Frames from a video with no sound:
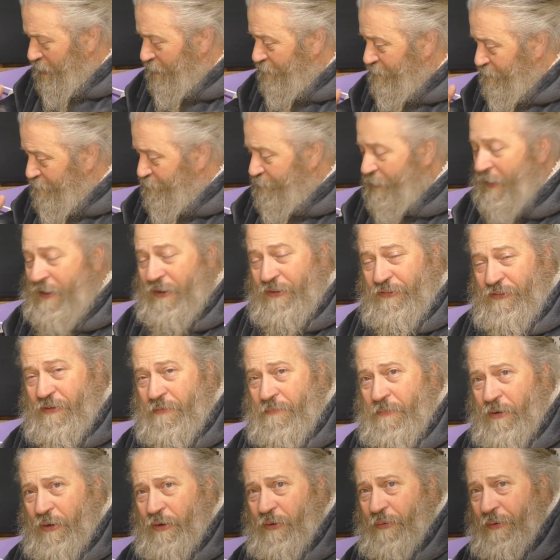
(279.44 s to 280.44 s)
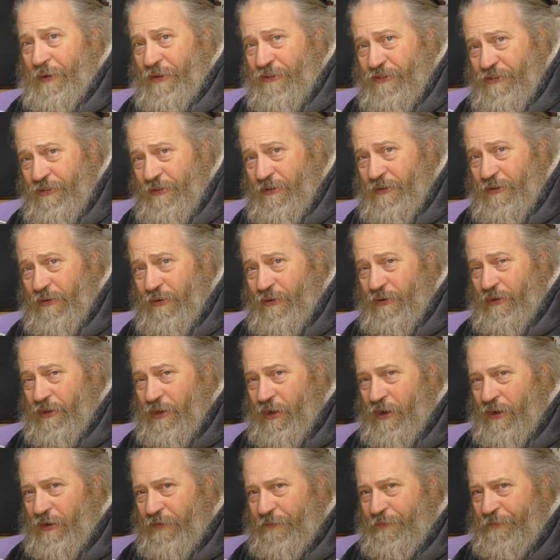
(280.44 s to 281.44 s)
it's a fantasy model. It should look
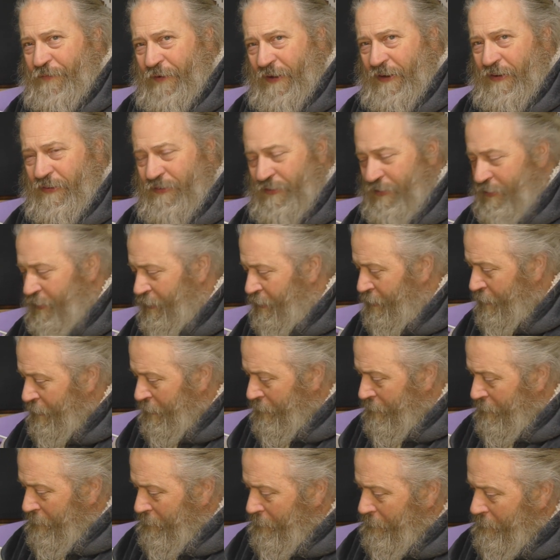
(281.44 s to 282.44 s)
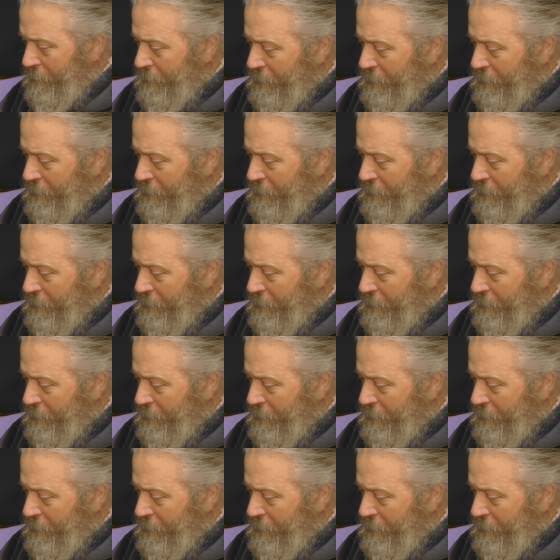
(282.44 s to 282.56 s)
kind of fantasy, uh,